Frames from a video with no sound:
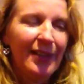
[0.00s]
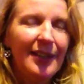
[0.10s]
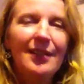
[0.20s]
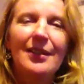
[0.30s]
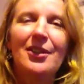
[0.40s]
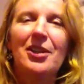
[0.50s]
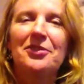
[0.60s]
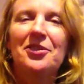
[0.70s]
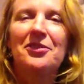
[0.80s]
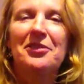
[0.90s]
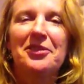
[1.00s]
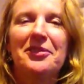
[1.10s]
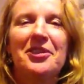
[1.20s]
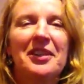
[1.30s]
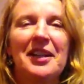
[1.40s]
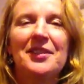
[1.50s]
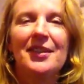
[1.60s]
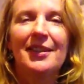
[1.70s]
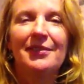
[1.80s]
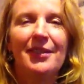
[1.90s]
Anything cultural,
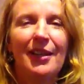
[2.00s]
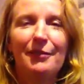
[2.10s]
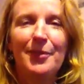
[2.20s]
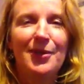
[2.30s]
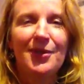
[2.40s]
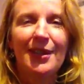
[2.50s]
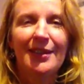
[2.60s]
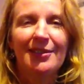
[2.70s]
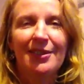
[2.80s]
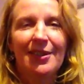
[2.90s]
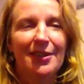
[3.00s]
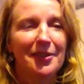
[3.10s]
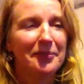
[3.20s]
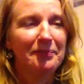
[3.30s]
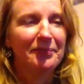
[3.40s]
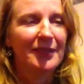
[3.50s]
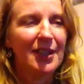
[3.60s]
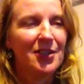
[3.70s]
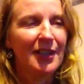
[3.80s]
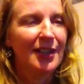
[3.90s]
creative. Love music.
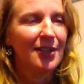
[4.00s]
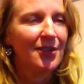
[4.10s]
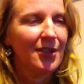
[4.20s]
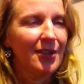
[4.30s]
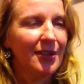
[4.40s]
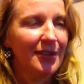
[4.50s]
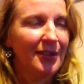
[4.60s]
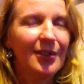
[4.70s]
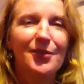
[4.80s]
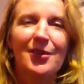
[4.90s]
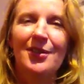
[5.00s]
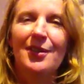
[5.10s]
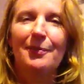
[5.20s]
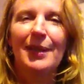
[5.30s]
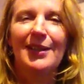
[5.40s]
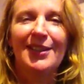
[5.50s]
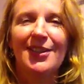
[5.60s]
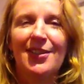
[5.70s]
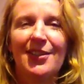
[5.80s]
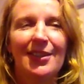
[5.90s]
Occasionally go to concerts in
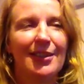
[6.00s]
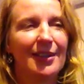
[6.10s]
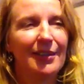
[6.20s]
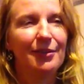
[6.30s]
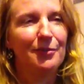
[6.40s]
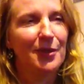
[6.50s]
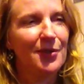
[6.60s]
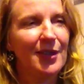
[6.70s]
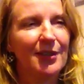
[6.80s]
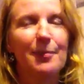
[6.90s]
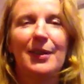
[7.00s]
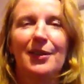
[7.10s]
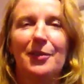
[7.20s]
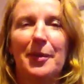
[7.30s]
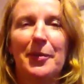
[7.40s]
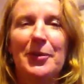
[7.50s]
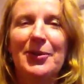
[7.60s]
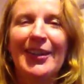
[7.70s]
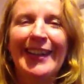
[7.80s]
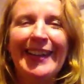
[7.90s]
Paris, love all music depending on my mood.